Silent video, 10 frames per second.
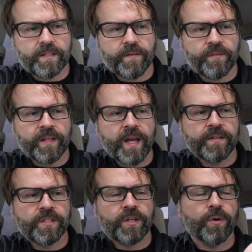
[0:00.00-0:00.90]
definitely
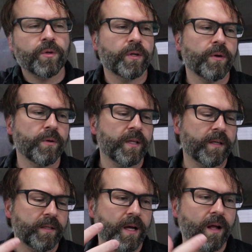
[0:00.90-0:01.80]
has a
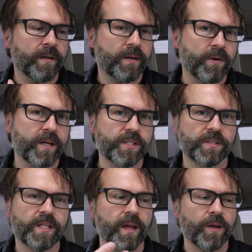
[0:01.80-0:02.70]
Coca-Cola color, or I
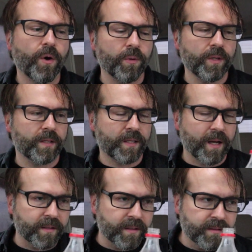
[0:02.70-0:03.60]
should say a cola
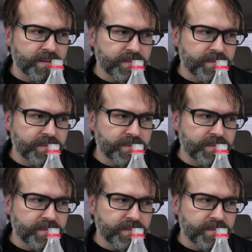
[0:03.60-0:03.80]
color.